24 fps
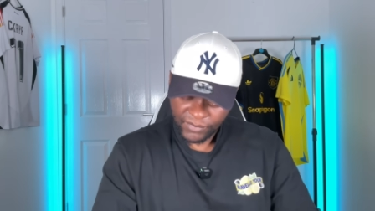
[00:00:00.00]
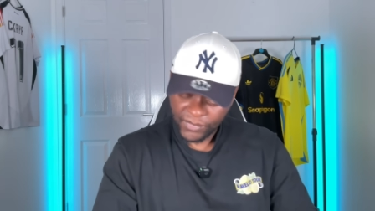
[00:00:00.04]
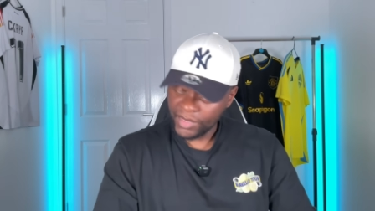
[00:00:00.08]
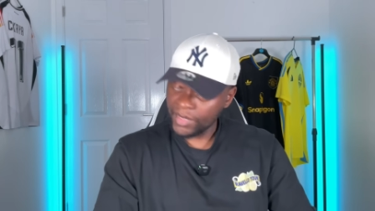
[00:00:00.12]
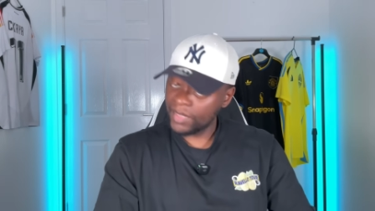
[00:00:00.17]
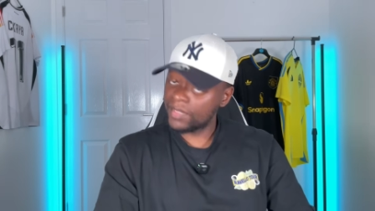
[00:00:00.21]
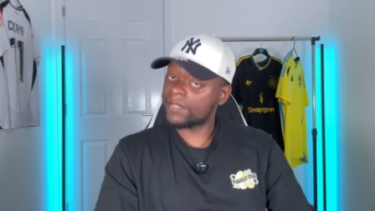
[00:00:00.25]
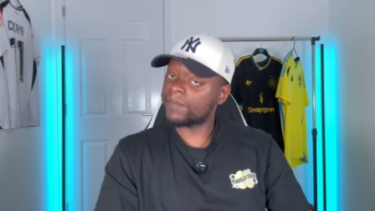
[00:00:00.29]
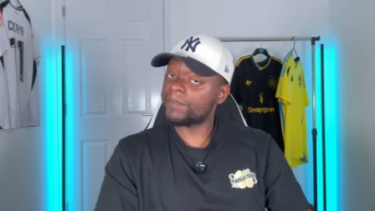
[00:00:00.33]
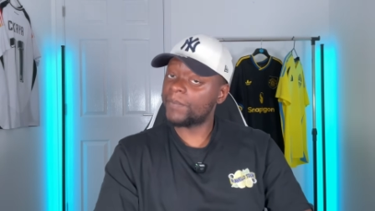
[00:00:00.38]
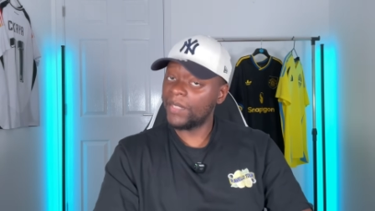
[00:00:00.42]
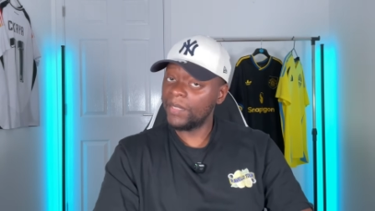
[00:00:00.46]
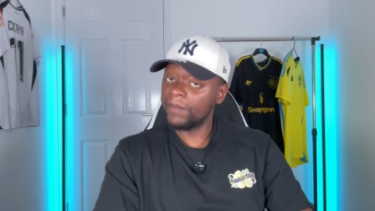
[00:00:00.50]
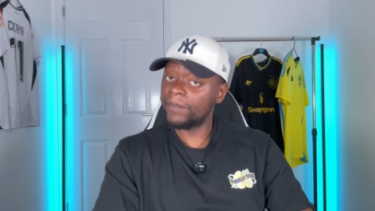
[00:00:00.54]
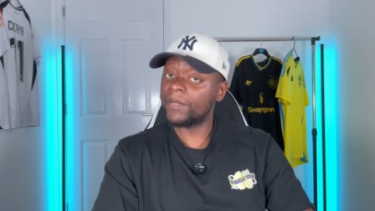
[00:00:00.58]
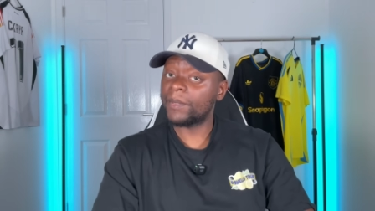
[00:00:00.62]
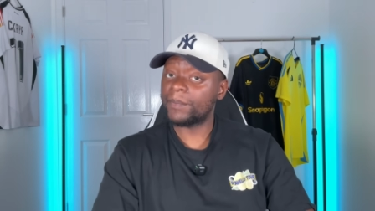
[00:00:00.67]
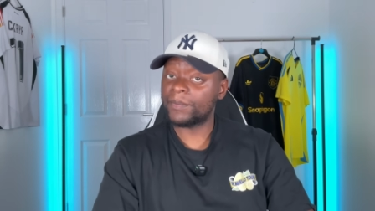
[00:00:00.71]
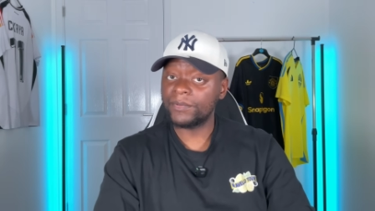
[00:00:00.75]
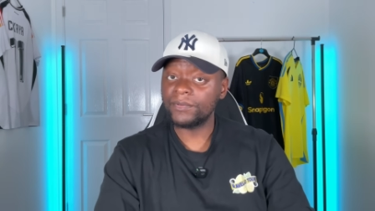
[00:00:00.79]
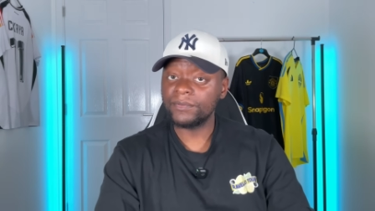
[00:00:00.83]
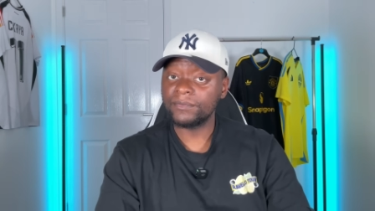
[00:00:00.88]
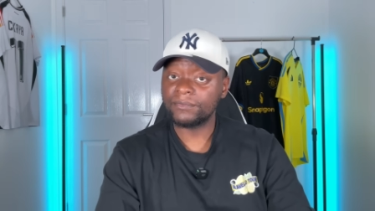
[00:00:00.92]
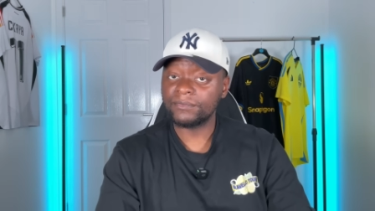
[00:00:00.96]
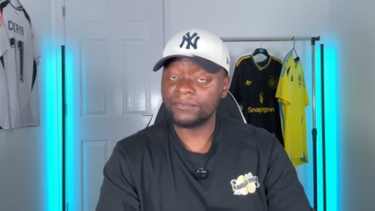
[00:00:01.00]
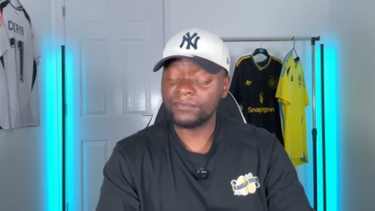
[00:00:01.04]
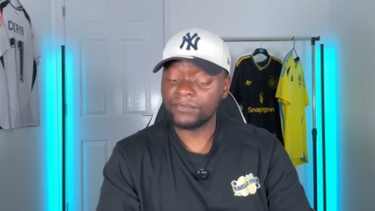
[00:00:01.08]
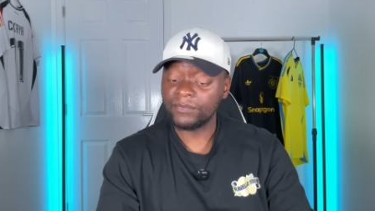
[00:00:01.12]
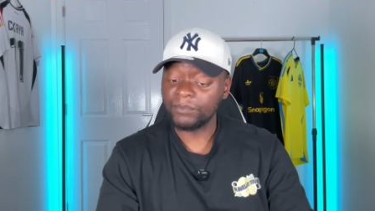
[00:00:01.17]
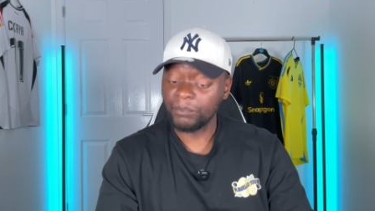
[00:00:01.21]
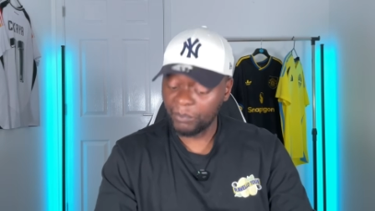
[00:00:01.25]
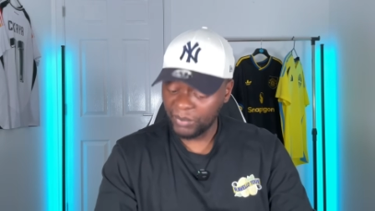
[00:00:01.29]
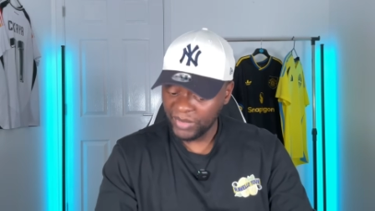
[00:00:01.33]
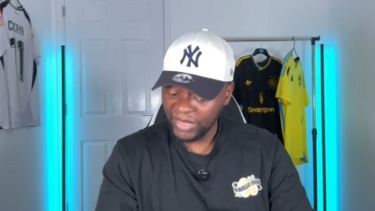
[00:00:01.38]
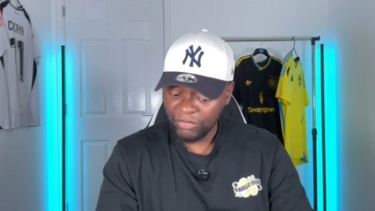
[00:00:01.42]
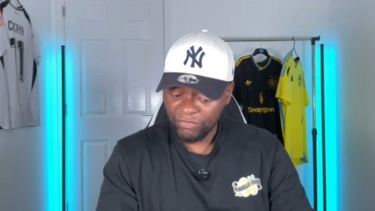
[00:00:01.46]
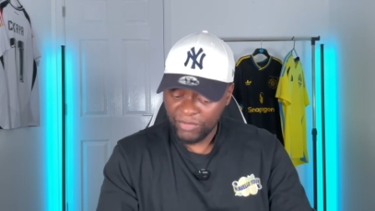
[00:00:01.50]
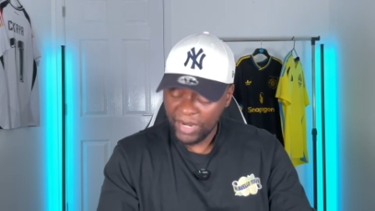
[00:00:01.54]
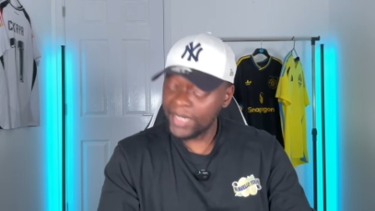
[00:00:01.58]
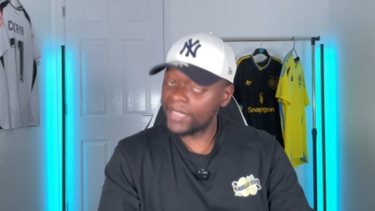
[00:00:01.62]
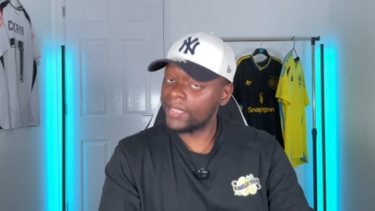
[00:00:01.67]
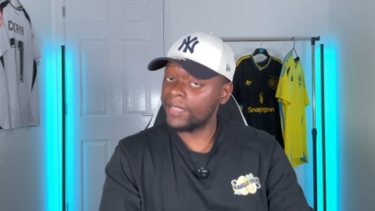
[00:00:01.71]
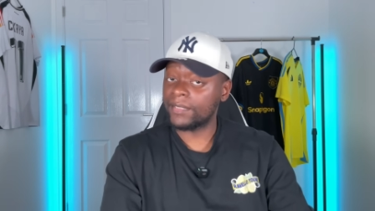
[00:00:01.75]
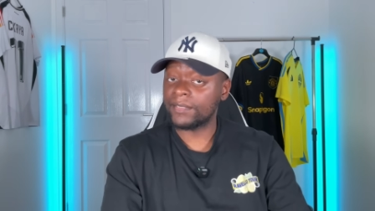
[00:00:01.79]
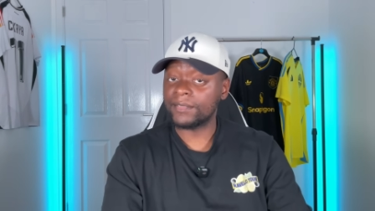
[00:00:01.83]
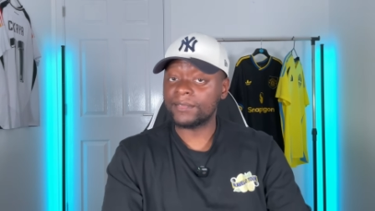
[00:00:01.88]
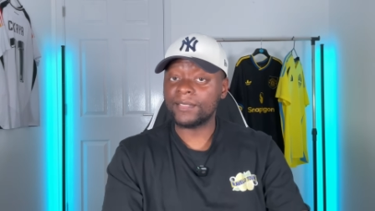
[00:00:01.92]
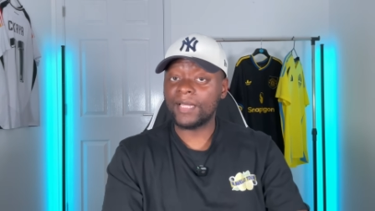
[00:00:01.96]
Speak, people. Be
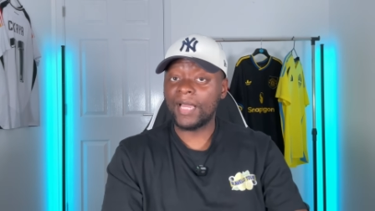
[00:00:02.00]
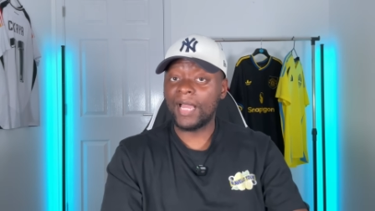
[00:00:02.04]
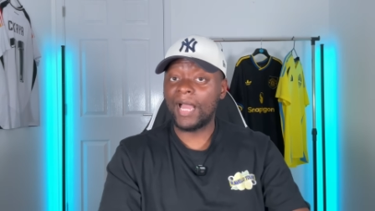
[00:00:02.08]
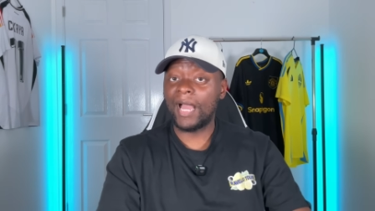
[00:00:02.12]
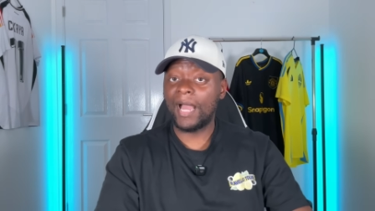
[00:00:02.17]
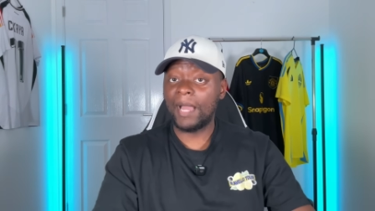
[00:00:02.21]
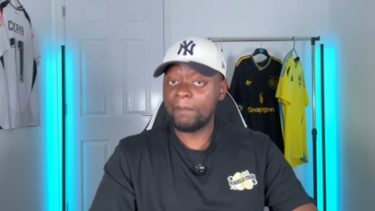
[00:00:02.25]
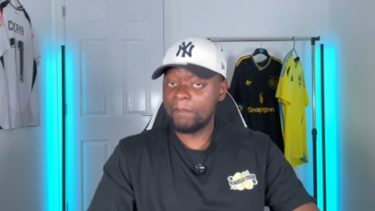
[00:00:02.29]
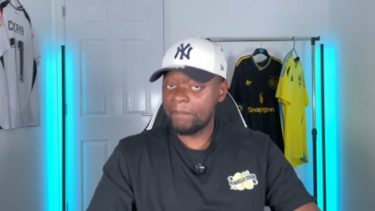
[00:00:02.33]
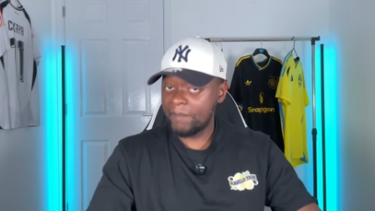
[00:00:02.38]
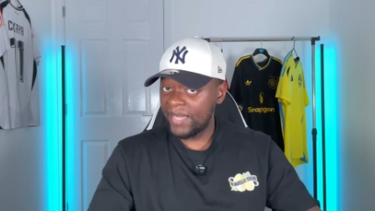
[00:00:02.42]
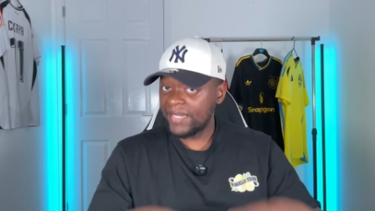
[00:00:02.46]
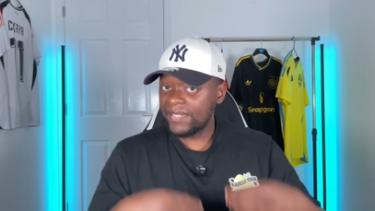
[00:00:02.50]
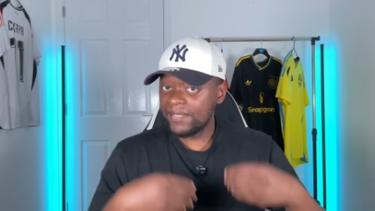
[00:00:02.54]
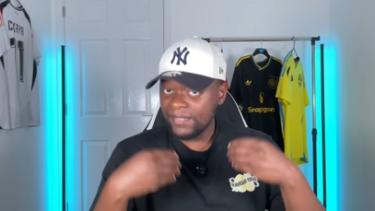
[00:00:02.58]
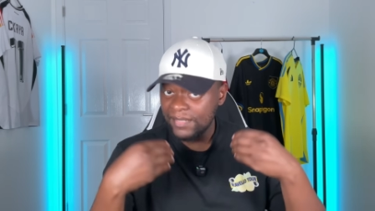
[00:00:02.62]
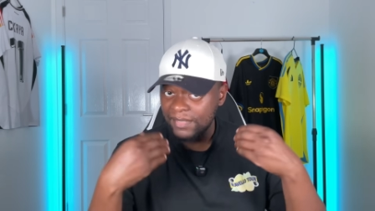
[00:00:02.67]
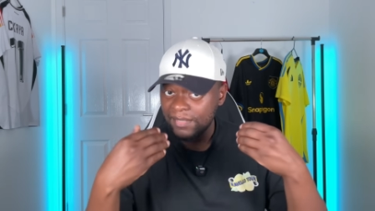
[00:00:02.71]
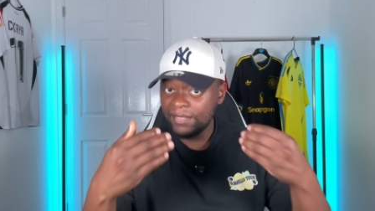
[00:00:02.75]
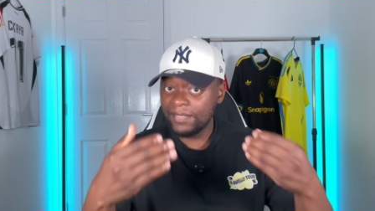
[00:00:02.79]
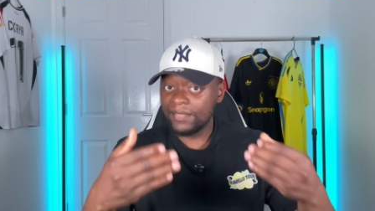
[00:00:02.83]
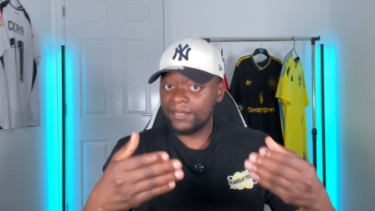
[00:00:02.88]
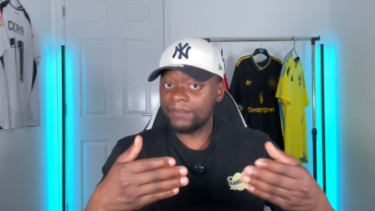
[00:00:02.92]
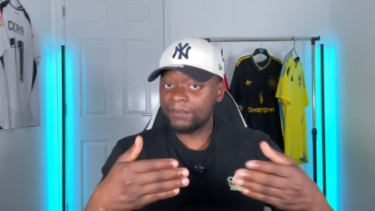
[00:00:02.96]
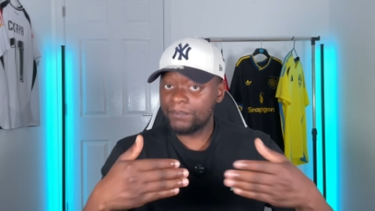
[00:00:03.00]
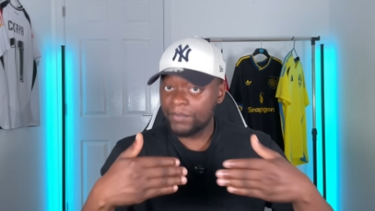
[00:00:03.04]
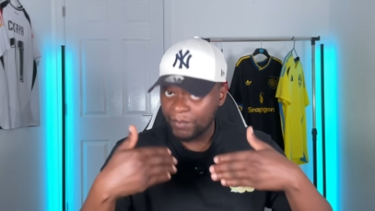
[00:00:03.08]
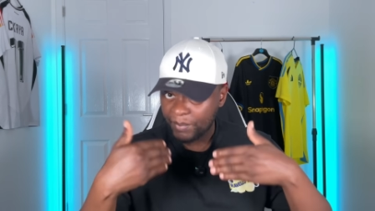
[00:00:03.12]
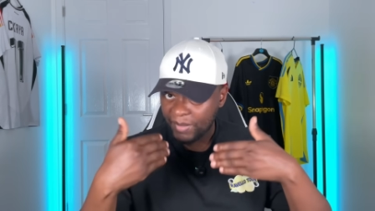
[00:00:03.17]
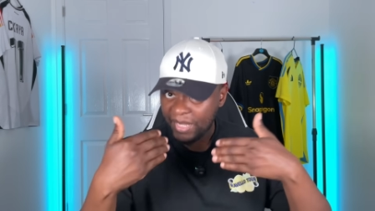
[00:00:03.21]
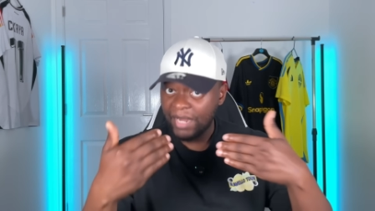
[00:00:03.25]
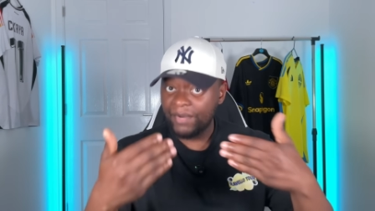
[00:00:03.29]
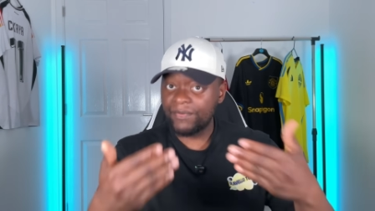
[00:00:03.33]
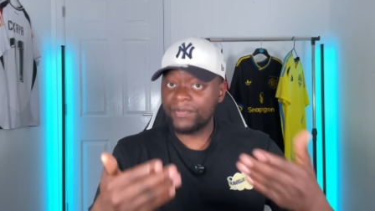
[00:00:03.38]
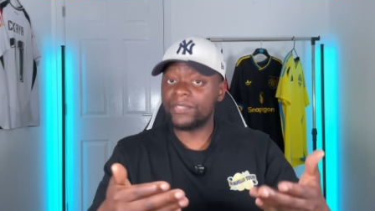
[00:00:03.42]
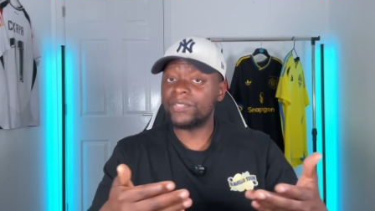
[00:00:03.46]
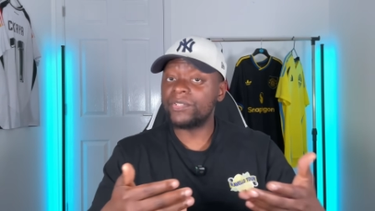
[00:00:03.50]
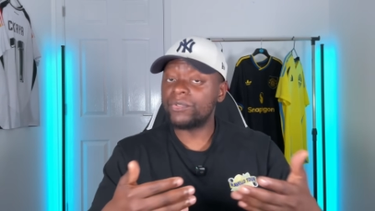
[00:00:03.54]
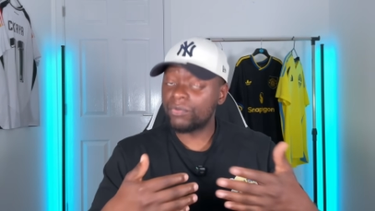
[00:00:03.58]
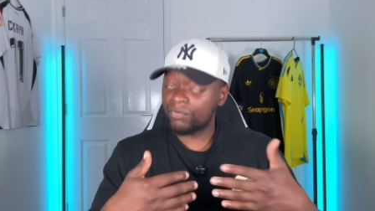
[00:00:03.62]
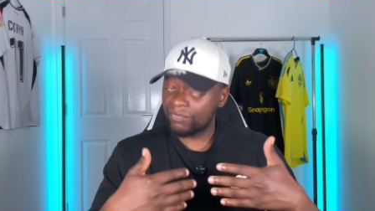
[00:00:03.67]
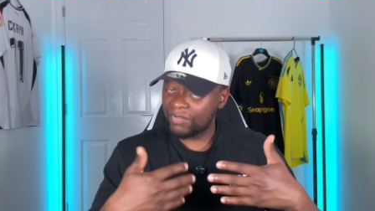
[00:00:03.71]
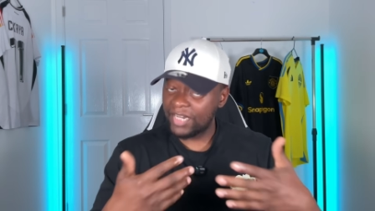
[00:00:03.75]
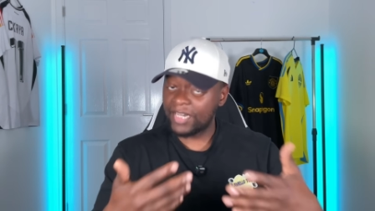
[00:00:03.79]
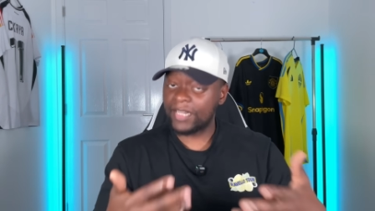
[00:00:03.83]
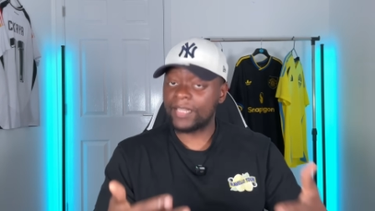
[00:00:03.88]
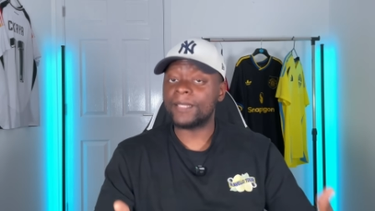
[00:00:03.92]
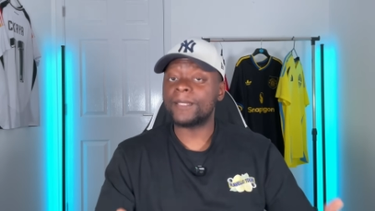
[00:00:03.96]
ready. I'm mentally preparing you
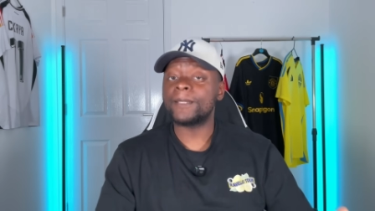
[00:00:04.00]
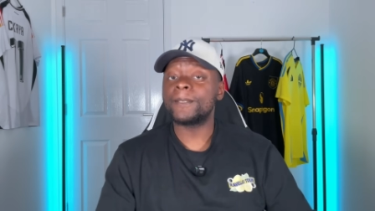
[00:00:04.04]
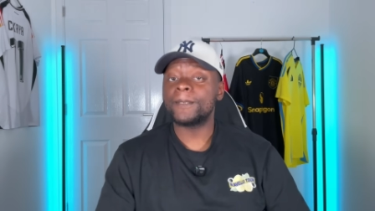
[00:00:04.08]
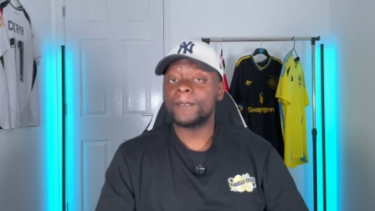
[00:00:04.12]
already.